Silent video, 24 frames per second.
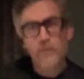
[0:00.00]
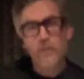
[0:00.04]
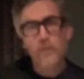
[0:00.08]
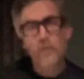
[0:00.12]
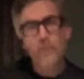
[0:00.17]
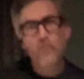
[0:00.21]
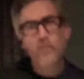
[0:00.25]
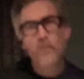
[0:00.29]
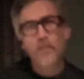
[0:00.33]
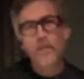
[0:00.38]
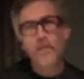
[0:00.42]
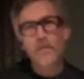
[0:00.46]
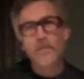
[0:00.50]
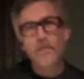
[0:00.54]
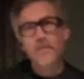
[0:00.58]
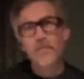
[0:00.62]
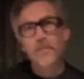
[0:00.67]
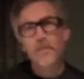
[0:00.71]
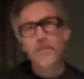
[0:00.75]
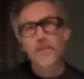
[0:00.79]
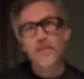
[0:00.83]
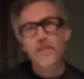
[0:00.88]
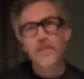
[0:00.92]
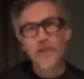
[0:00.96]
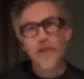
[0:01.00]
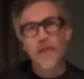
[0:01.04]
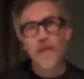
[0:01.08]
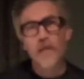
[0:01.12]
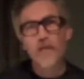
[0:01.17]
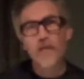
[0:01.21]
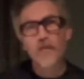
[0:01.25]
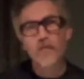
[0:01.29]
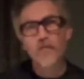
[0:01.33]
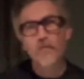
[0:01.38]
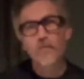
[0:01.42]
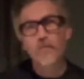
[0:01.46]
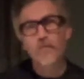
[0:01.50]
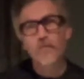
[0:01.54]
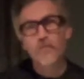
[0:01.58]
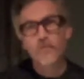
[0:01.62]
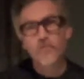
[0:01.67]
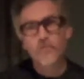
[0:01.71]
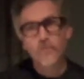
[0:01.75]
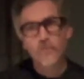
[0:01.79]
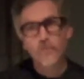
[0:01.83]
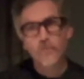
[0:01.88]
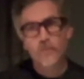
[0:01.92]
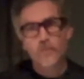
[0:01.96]
so that's kind of
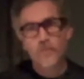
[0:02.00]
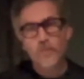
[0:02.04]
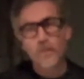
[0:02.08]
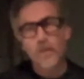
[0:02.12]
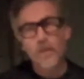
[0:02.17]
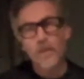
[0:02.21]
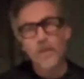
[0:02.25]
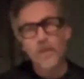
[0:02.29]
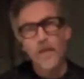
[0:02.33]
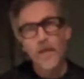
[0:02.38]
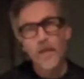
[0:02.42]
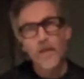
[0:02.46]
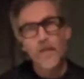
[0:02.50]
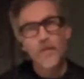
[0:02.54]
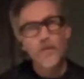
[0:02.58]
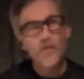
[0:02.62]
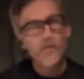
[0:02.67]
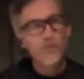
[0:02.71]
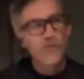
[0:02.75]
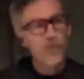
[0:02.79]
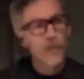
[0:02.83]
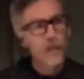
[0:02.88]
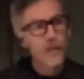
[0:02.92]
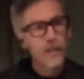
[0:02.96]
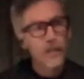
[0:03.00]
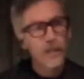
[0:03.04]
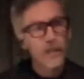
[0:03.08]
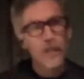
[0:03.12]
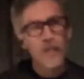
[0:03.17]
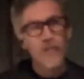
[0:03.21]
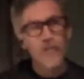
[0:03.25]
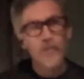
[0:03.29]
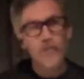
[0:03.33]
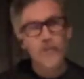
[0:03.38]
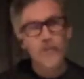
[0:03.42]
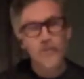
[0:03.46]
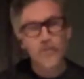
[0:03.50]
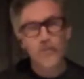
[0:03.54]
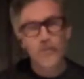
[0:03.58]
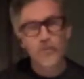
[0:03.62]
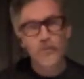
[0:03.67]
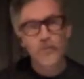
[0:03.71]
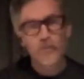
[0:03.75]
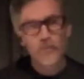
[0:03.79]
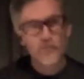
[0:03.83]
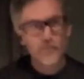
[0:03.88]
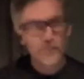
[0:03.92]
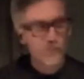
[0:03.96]
what I gathered when I kind of really
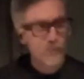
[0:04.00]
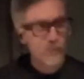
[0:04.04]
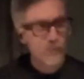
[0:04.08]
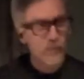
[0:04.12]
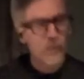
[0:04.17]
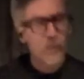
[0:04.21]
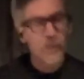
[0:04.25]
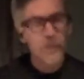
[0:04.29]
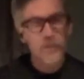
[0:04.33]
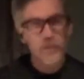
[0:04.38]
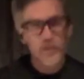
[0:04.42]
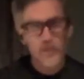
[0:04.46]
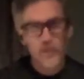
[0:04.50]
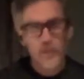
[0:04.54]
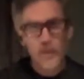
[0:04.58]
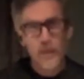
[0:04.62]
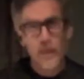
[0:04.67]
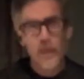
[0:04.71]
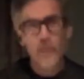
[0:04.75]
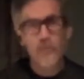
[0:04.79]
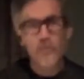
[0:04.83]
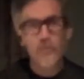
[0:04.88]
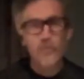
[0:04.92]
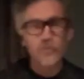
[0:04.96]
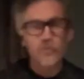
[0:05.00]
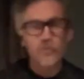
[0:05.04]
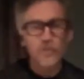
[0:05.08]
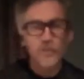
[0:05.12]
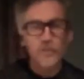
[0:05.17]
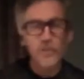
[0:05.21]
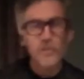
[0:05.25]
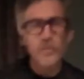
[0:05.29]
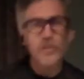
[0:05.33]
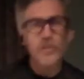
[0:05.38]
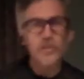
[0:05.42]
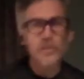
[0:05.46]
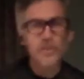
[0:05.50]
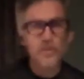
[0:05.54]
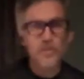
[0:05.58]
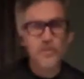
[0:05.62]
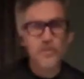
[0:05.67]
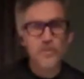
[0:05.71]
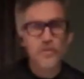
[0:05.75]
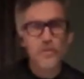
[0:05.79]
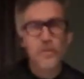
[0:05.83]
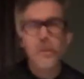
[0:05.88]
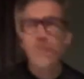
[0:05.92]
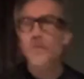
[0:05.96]
re-listened to that. So if you listen
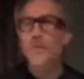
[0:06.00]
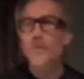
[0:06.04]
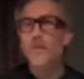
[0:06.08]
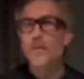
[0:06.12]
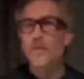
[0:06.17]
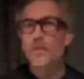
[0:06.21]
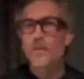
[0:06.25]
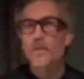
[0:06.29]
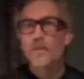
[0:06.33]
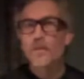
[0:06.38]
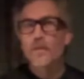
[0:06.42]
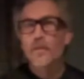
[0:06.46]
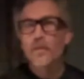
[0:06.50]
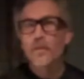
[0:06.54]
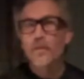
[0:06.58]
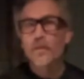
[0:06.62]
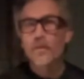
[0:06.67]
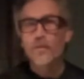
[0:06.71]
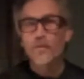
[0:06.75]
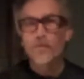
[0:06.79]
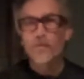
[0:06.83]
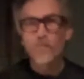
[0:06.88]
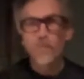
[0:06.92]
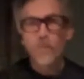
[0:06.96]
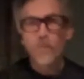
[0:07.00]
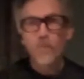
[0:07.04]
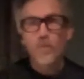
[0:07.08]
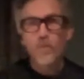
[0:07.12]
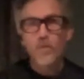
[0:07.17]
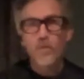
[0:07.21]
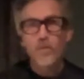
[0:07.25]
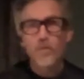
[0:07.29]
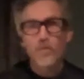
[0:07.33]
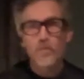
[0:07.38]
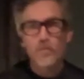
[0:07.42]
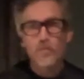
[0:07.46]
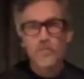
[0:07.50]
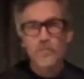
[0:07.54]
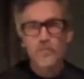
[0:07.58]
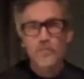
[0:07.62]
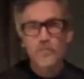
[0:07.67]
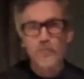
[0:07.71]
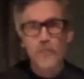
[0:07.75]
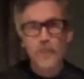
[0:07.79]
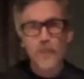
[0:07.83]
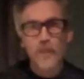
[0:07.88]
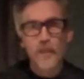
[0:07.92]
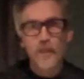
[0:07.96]
to, the vocal
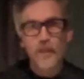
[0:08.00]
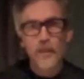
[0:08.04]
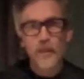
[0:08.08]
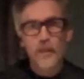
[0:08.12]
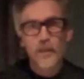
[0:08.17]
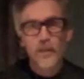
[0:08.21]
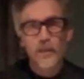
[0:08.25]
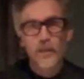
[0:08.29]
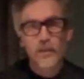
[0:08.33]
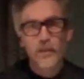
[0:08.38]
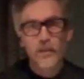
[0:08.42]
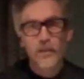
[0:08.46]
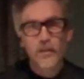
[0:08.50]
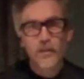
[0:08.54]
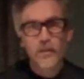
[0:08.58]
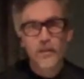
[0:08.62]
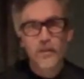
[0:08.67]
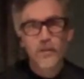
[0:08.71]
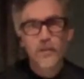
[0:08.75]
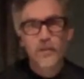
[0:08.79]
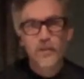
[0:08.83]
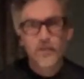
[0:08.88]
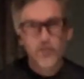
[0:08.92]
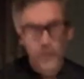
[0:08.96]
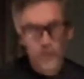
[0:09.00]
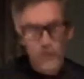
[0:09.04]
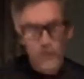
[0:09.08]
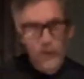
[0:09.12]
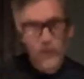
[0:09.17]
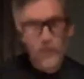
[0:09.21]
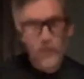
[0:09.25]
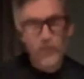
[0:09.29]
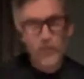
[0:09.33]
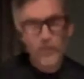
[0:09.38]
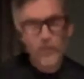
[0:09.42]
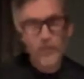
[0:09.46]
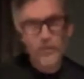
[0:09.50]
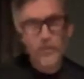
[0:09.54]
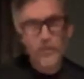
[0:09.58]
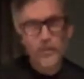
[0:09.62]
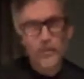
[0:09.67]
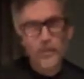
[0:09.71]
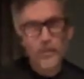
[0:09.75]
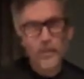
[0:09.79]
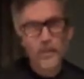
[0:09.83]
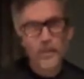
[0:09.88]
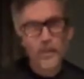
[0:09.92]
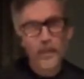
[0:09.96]
melody and you listen
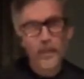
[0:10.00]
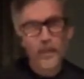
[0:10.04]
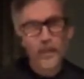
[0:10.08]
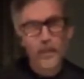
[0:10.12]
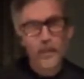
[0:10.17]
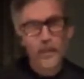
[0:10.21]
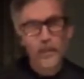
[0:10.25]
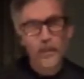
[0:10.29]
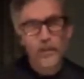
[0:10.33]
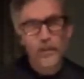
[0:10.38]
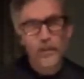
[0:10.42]
to the kick,